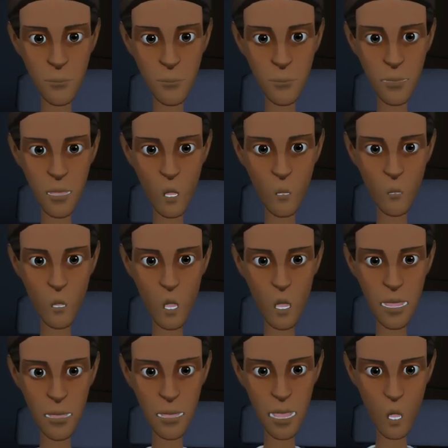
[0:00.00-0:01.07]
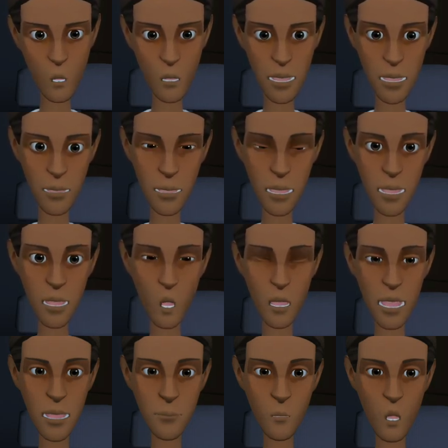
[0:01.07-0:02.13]
group policy to set
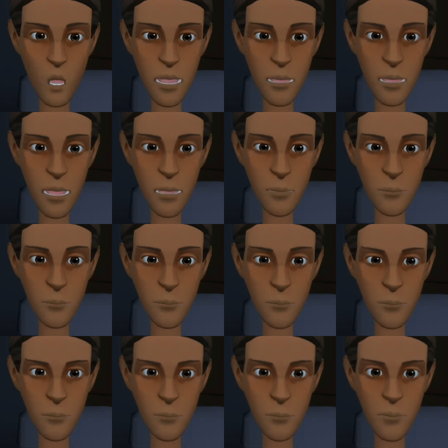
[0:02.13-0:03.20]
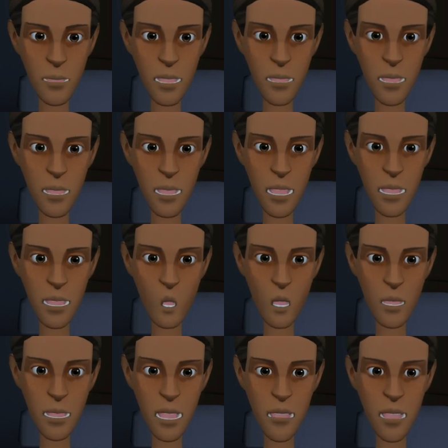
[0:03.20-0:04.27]
security policy. Next is
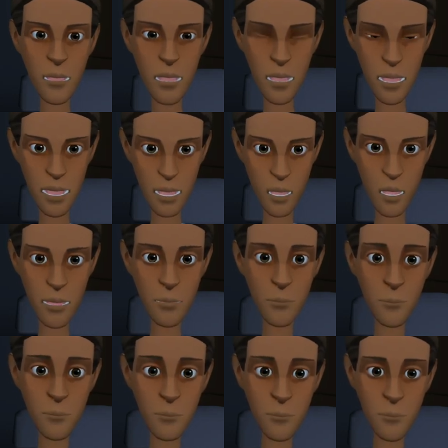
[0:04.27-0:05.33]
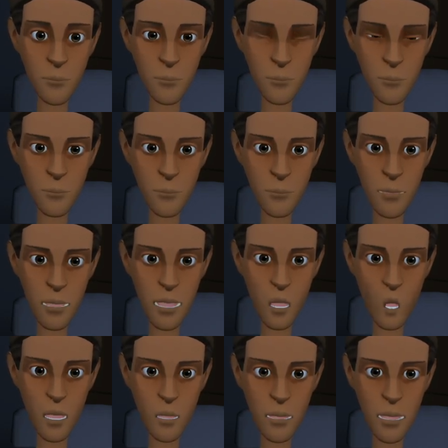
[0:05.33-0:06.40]
network infrastructure.
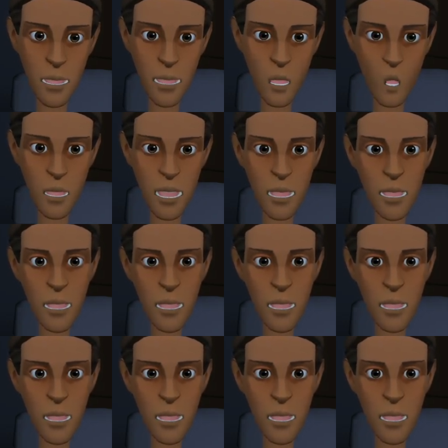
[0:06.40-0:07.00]
Network security